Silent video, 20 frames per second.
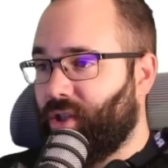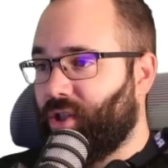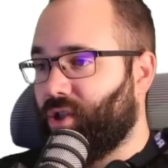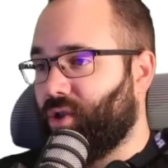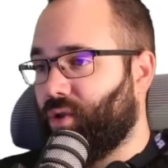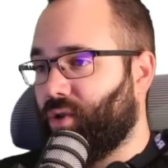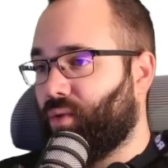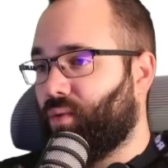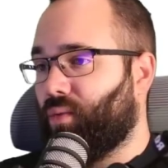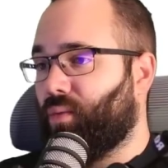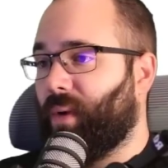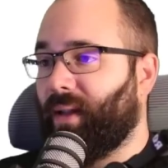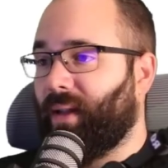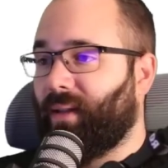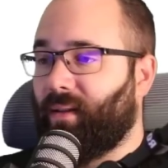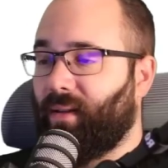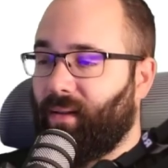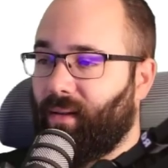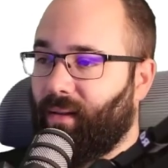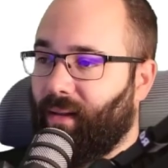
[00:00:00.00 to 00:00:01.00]
So
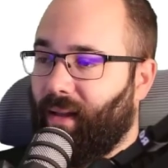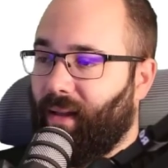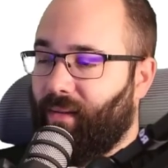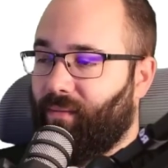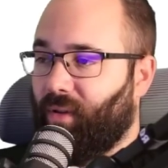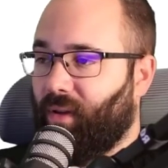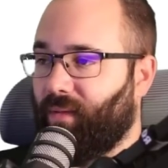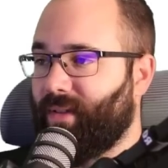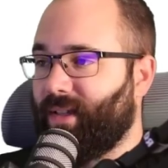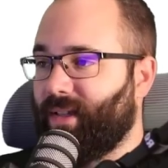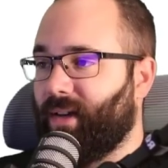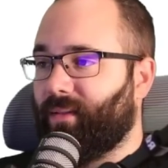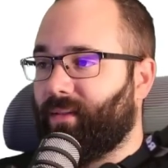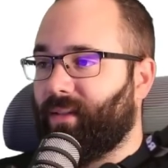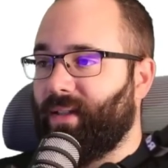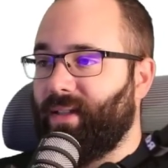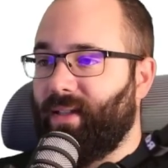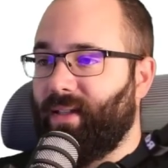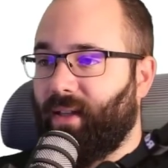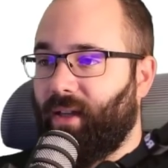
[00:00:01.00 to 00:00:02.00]
what level of sound
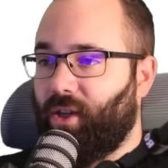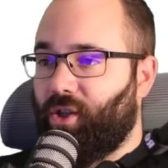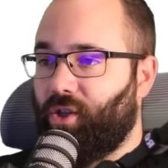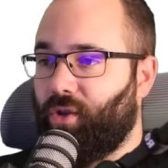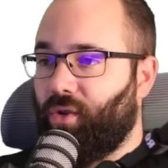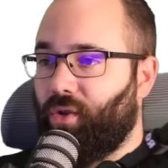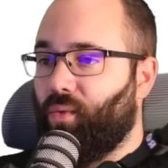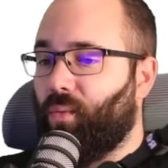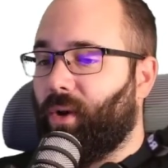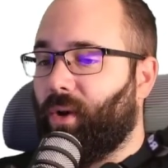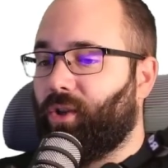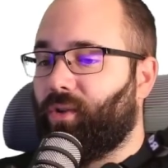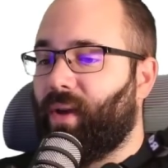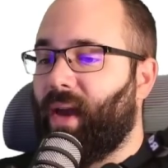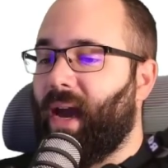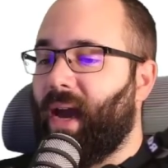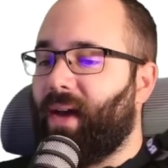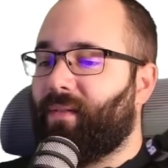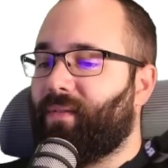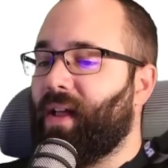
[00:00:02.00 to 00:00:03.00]
insulation do you want to
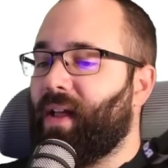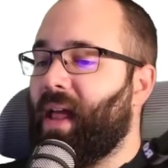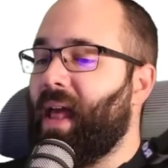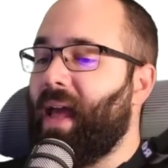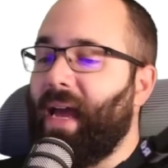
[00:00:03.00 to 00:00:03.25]
have?